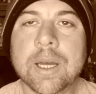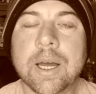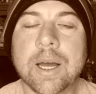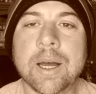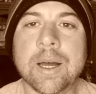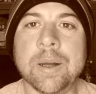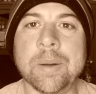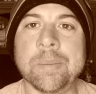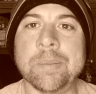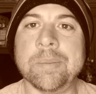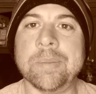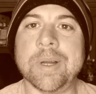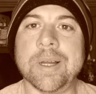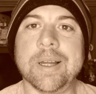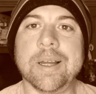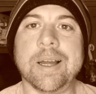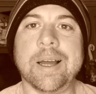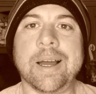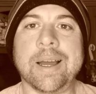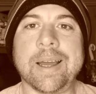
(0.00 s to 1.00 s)
Um,
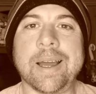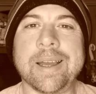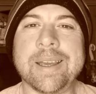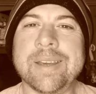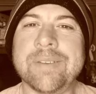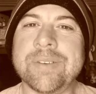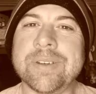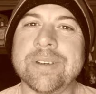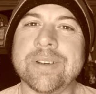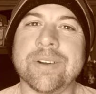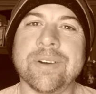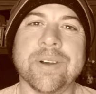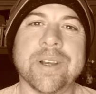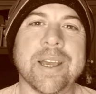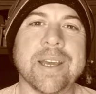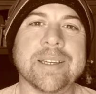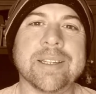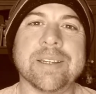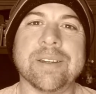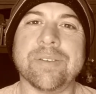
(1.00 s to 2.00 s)
I, I, even
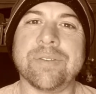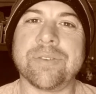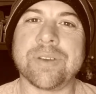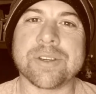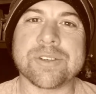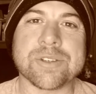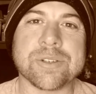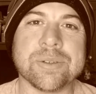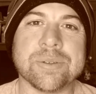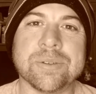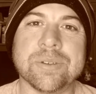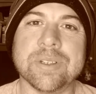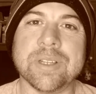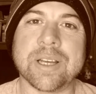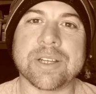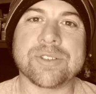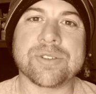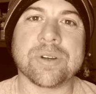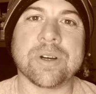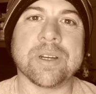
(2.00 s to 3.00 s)
created a fictional
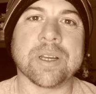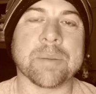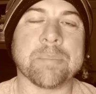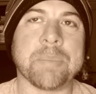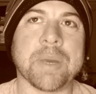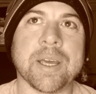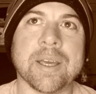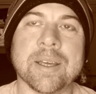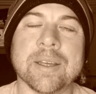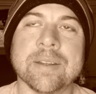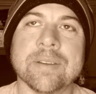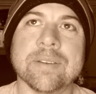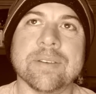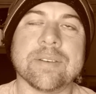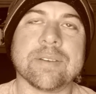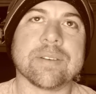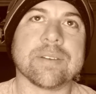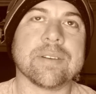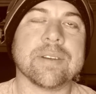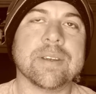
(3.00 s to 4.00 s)
electronic
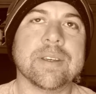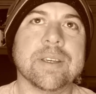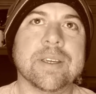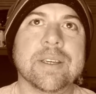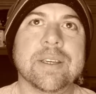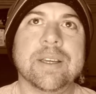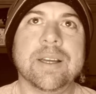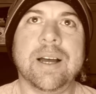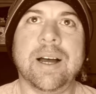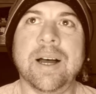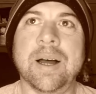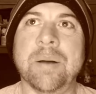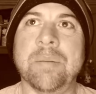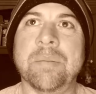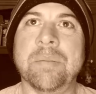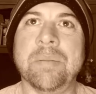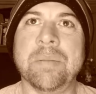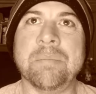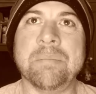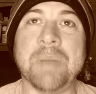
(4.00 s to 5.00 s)
band's
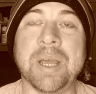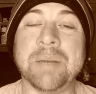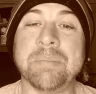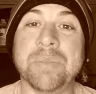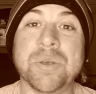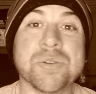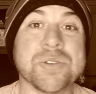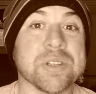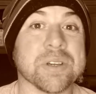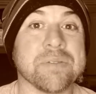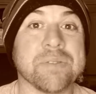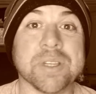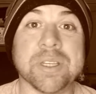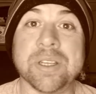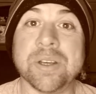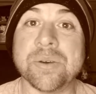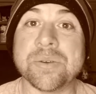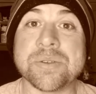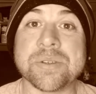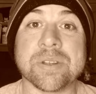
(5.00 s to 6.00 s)
um, made music
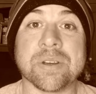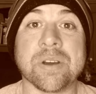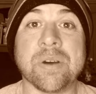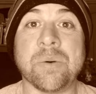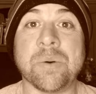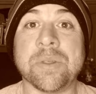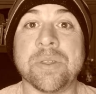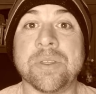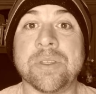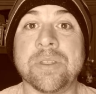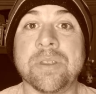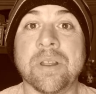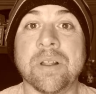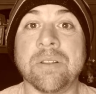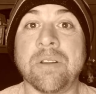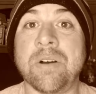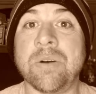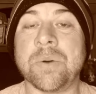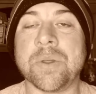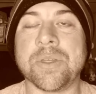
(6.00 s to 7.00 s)
videos that go with
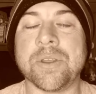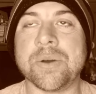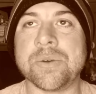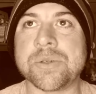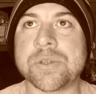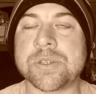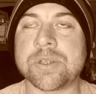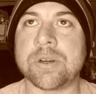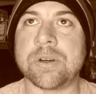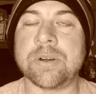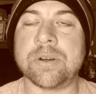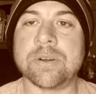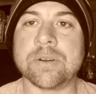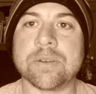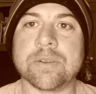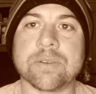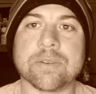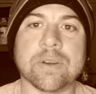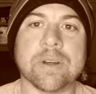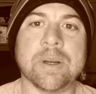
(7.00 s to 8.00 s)
along with those
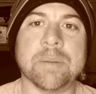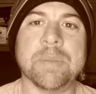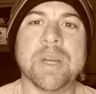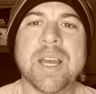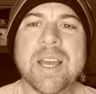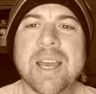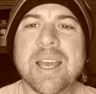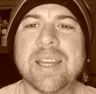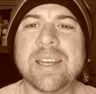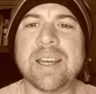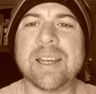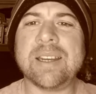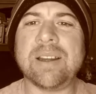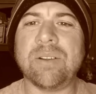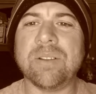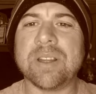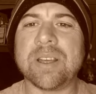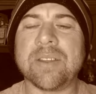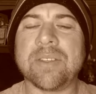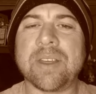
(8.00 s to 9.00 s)
songs, um, and, and
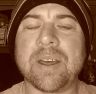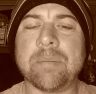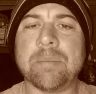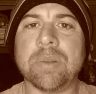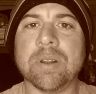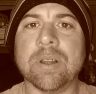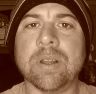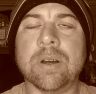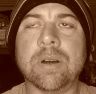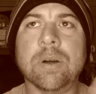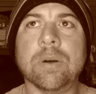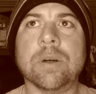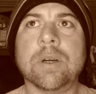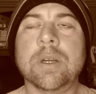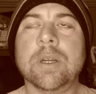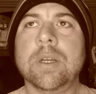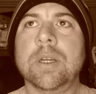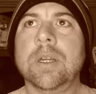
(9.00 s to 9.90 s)
I'll link that below.